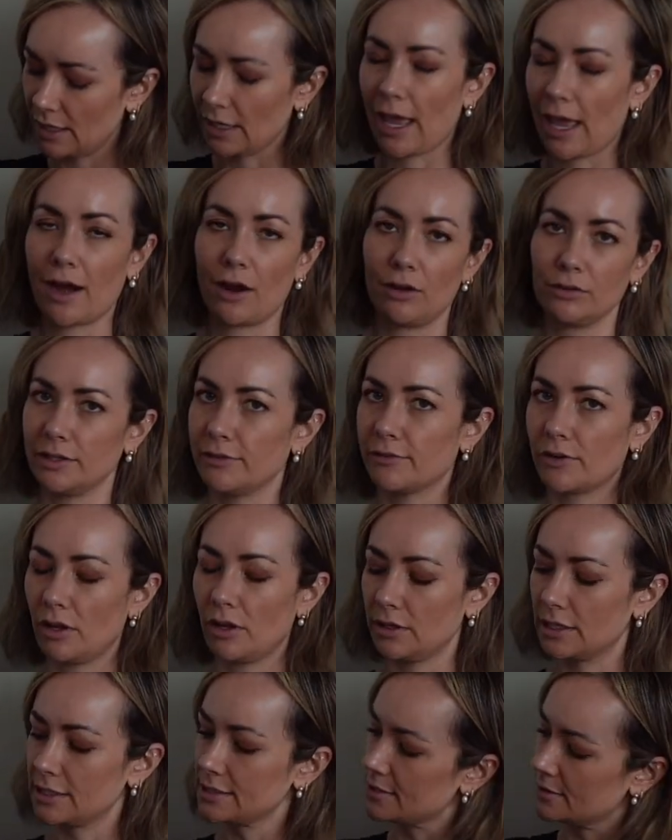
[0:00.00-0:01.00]
Again, I'll leave it all
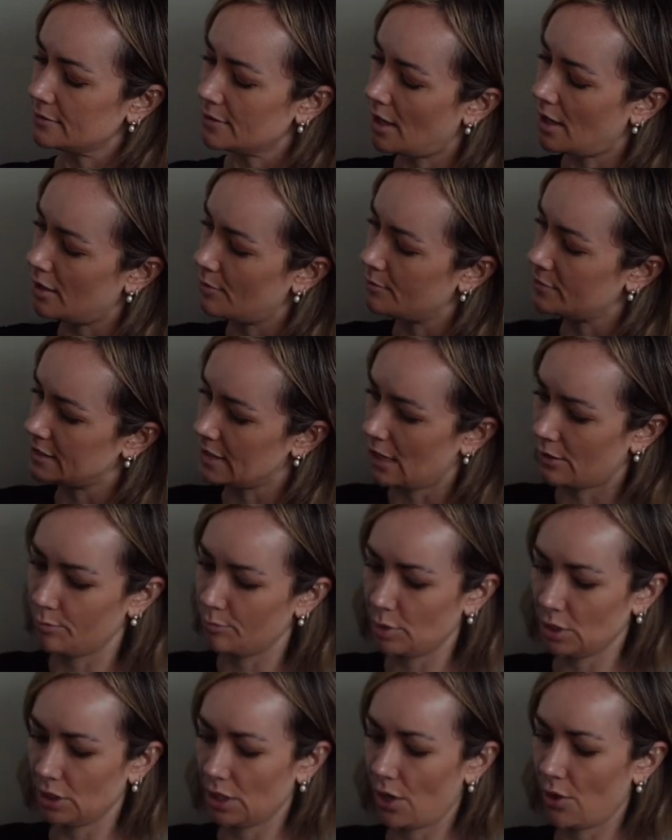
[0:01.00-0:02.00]
linked down
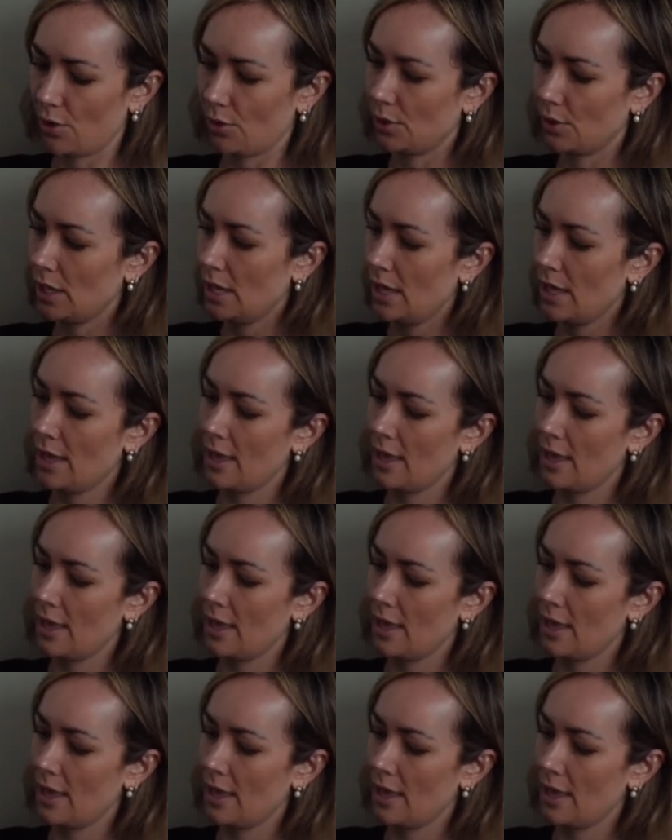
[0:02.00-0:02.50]
below.